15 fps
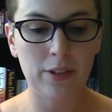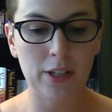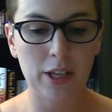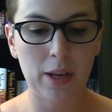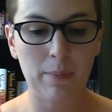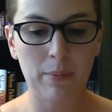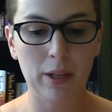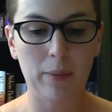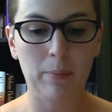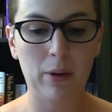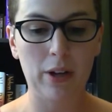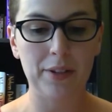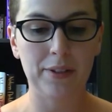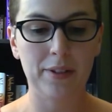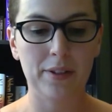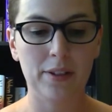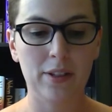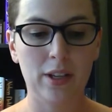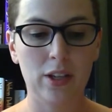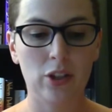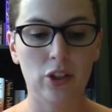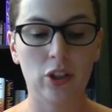to get Big Poss's
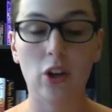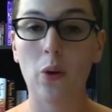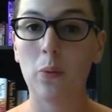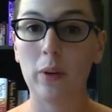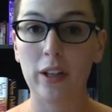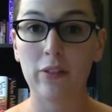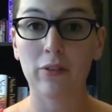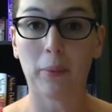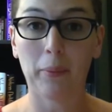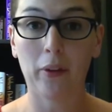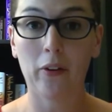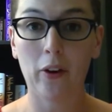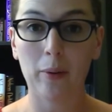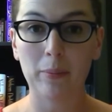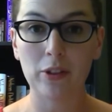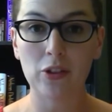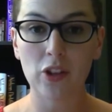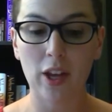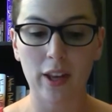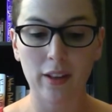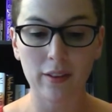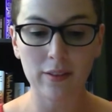attention away from the garbage
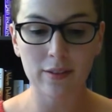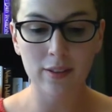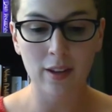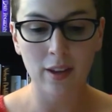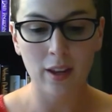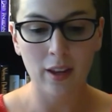cans.